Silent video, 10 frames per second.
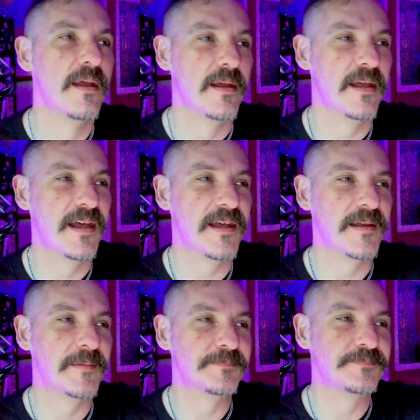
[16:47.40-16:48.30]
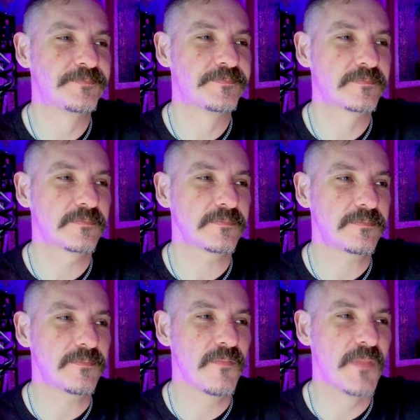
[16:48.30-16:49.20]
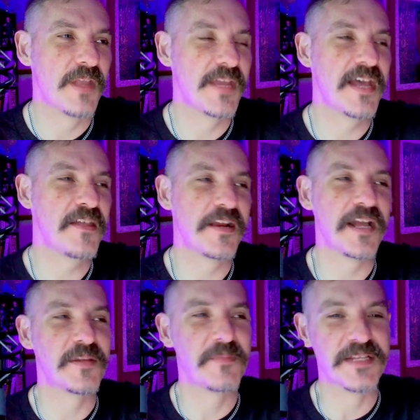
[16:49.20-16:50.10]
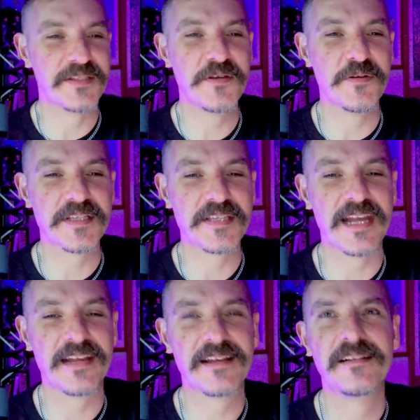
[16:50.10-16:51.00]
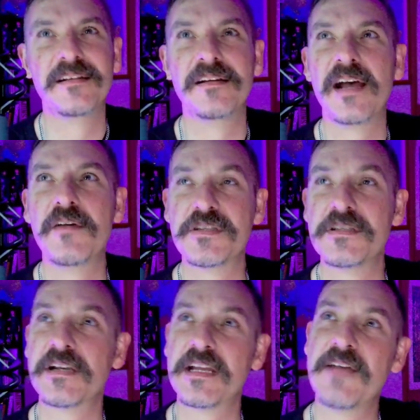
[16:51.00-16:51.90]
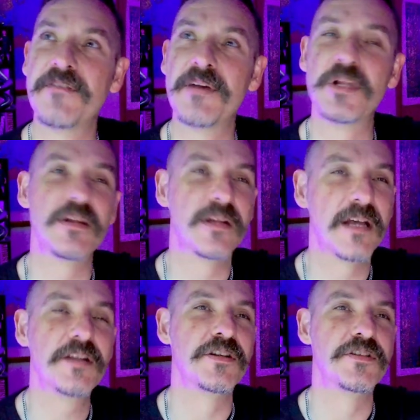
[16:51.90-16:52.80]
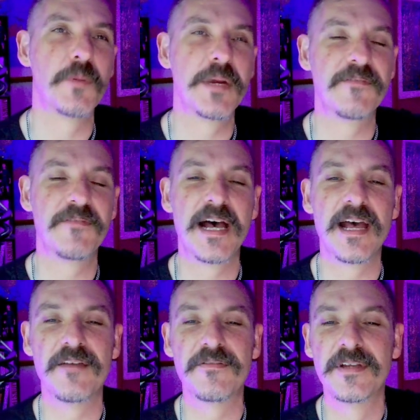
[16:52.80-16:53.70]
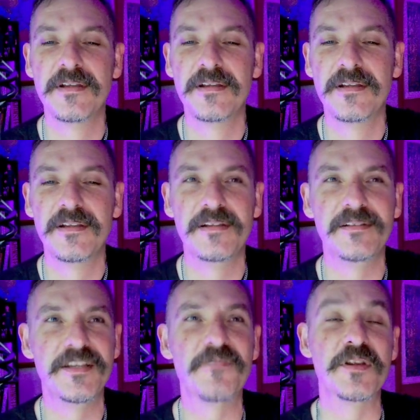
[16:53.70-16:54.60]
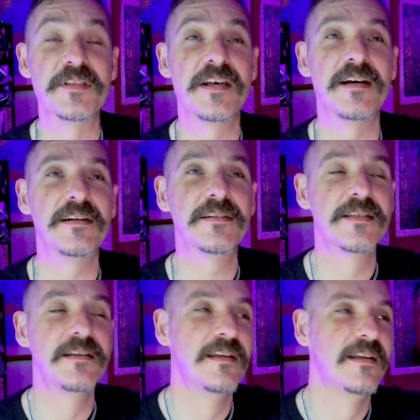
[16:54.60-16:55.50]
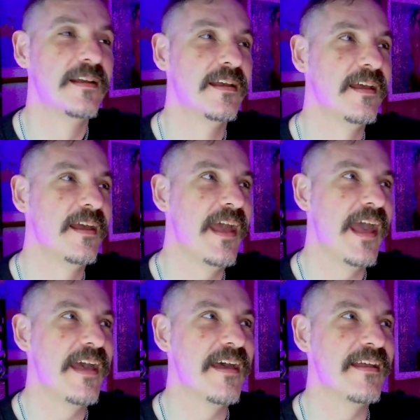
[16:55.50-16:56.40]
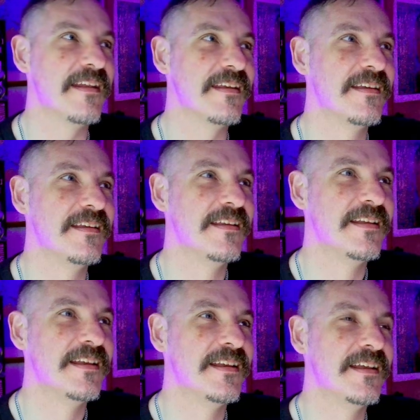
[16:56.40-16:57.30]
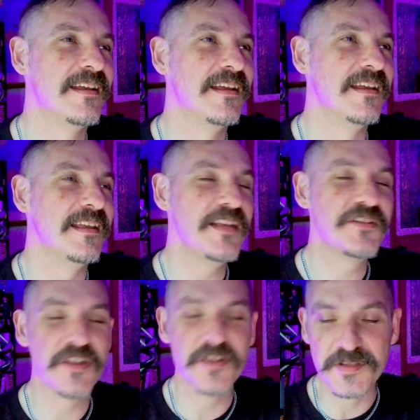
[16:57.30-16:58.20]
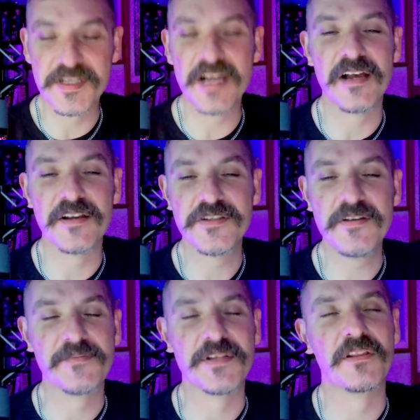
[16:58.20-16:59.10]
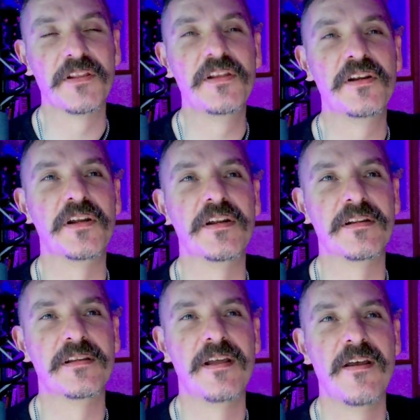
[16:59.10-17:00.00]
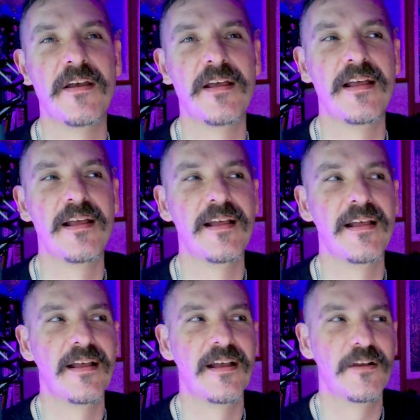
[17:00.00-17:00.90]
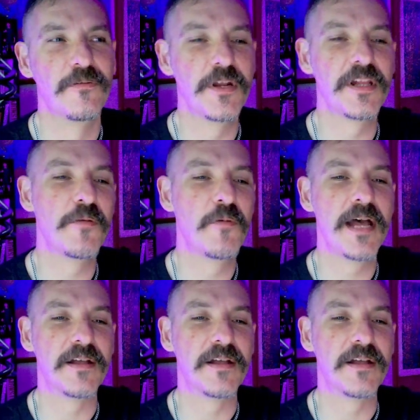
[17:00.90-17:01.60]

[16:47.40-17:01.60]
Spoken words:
The other element too is like, I was looking, I've uploaded 125 different songs, and each of those songs you have to learn really well.